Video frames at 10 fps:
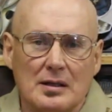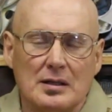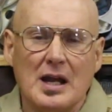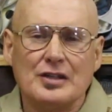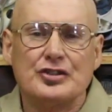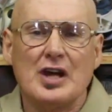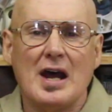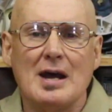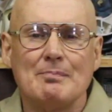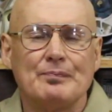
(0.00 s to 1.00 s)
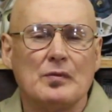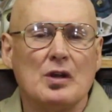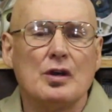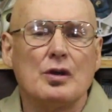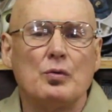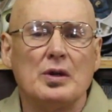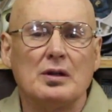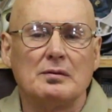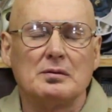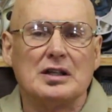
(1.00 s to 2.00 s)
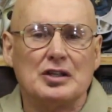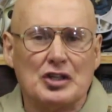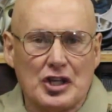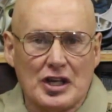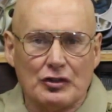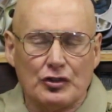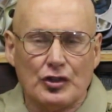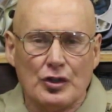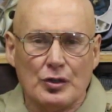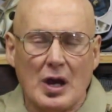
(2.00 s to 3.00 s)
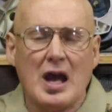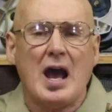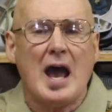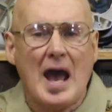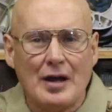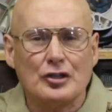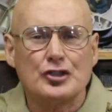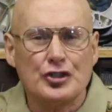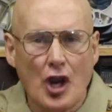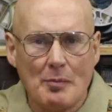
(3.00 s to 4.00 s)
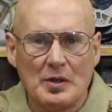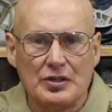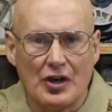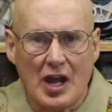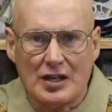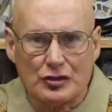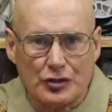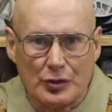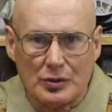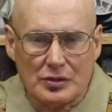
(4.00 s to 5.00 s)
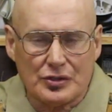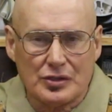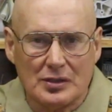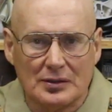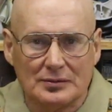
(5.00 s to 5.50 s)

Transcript: next time we'll get to how to sharpen your hand tools.